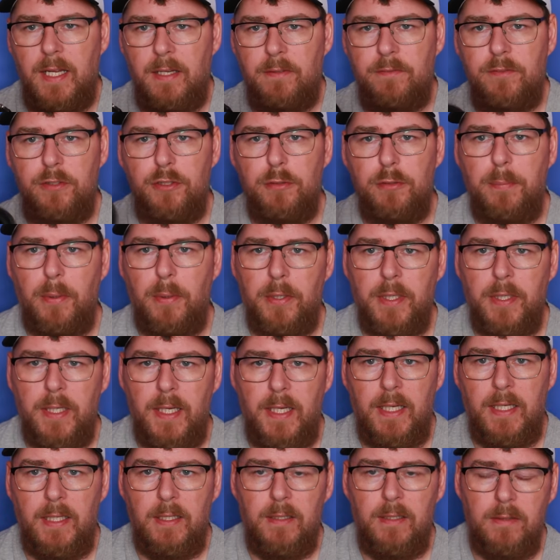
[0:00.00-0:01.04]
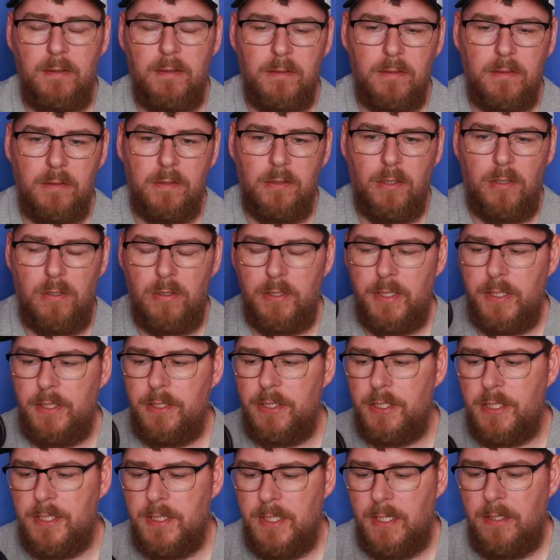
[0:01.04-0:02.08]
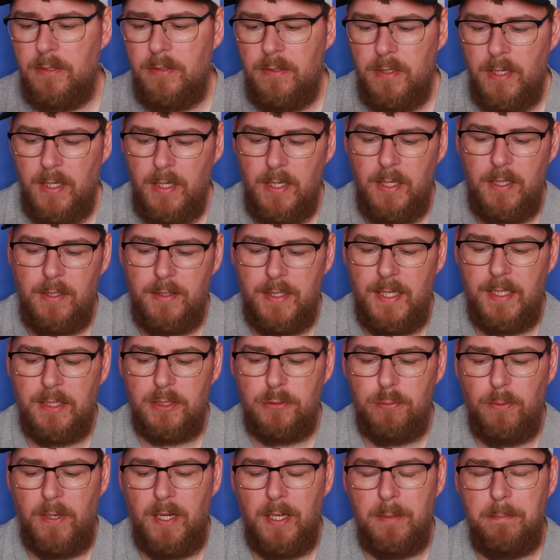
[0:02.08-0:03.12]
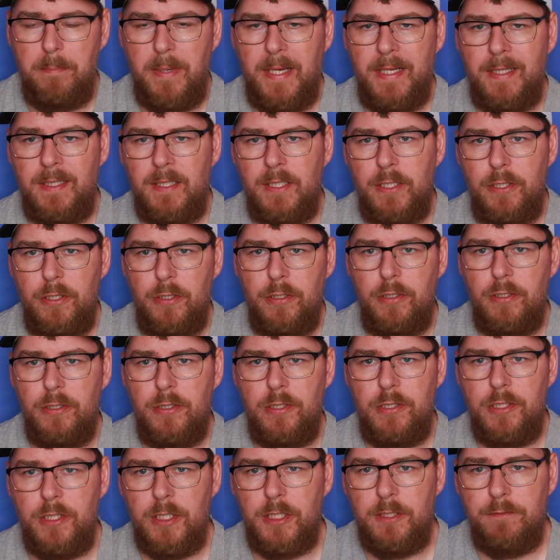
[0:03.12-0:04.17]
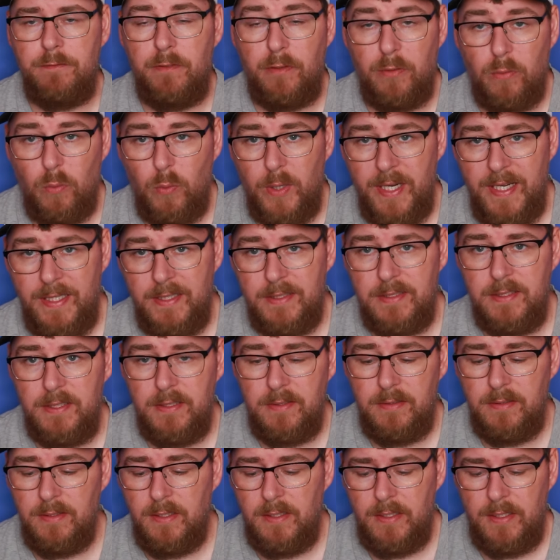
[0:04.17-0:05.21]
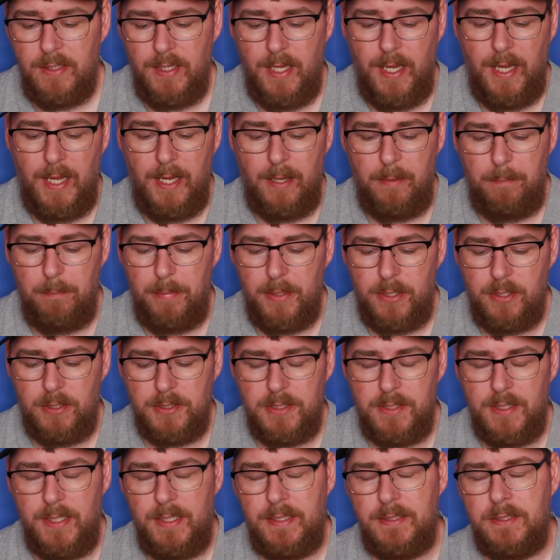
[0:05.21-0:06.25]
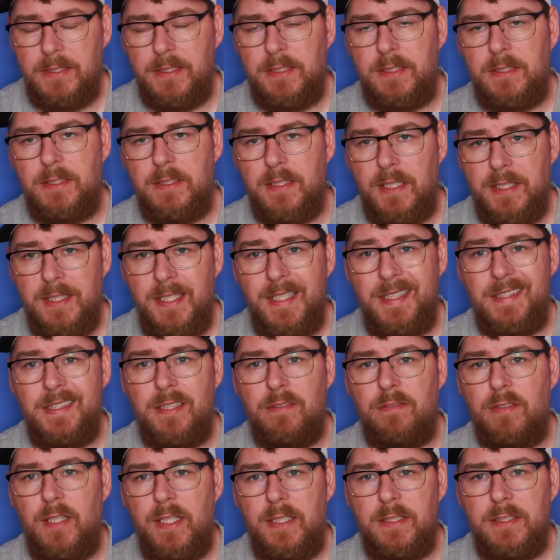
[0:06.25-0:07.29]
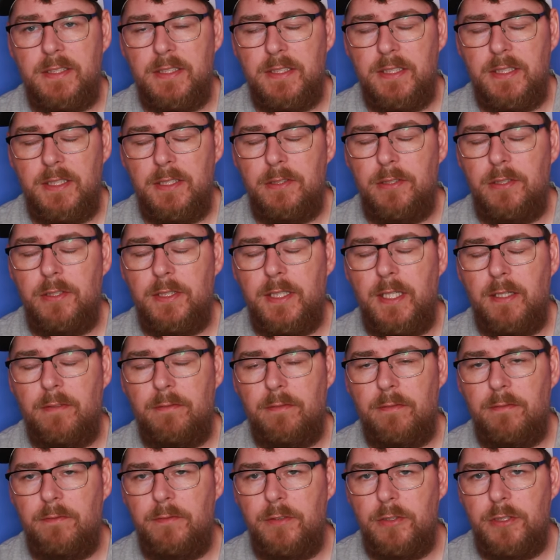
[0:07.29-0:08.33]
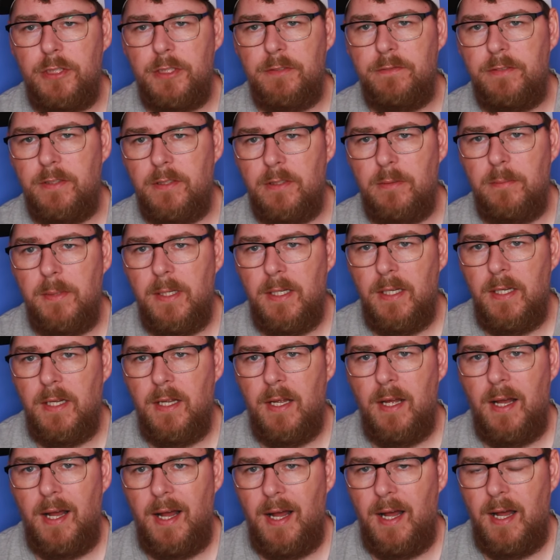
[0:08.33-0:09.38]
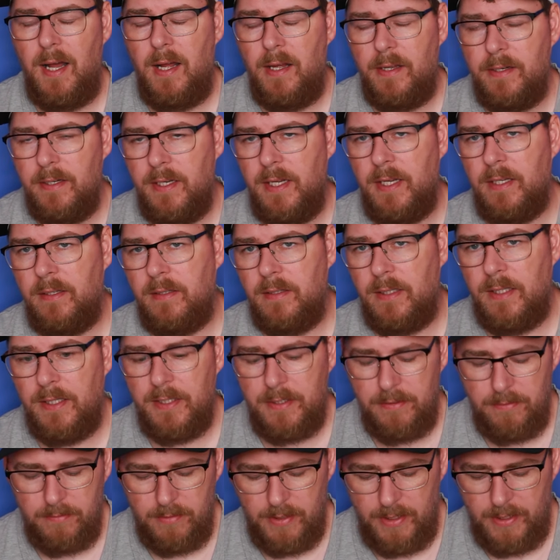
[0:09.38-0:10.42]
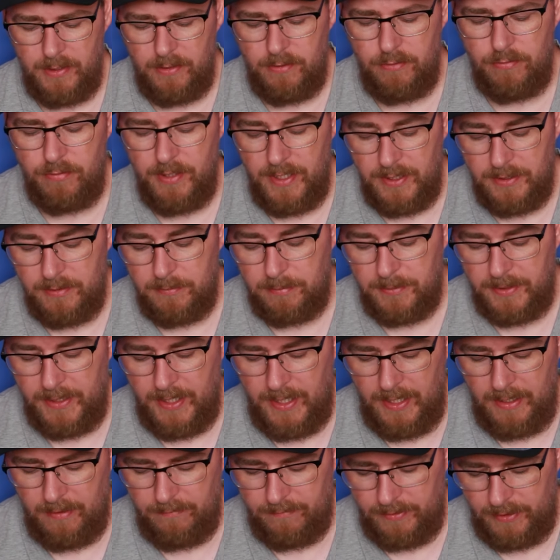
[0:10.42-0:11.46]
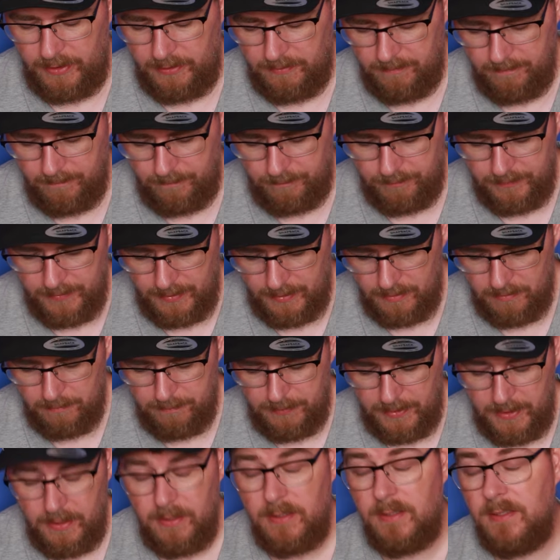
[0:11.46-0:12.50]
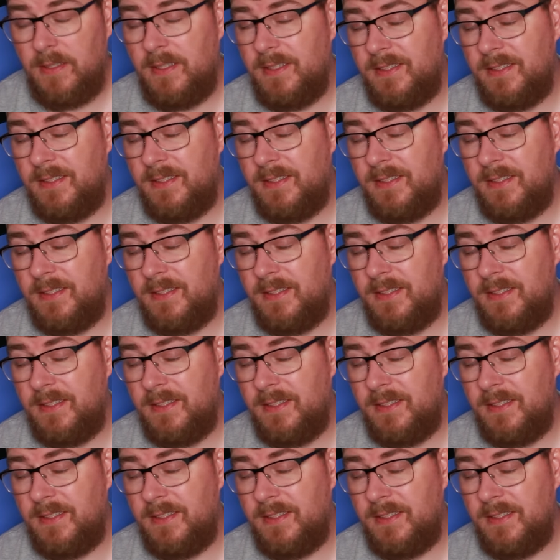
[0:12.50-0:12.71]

f2.8 on it just now. That's what I mainly use just for weight, because the native lenses that you do get from Fujifilm are incredibly heavy, but